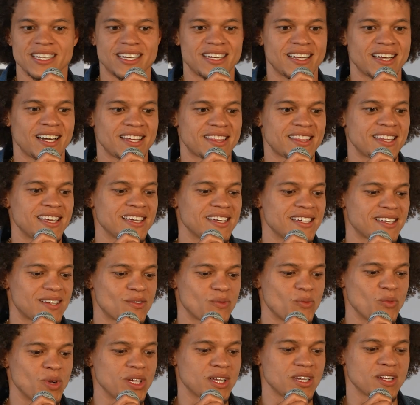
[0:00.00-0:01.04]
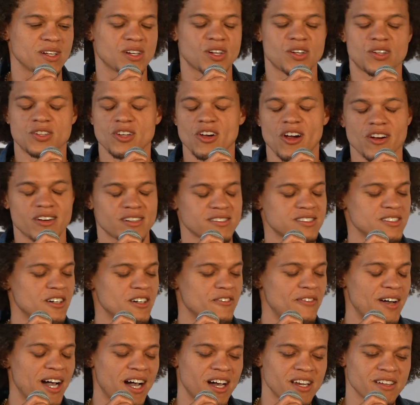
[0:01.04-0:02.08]
And I think we can talk
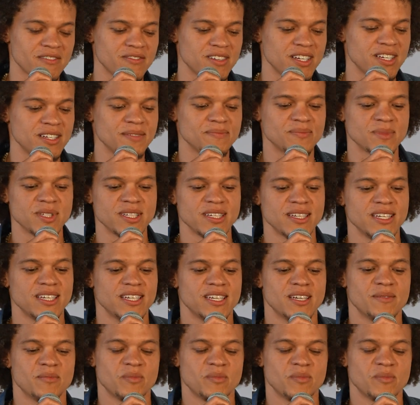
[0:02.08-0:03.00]
ourselves out of it.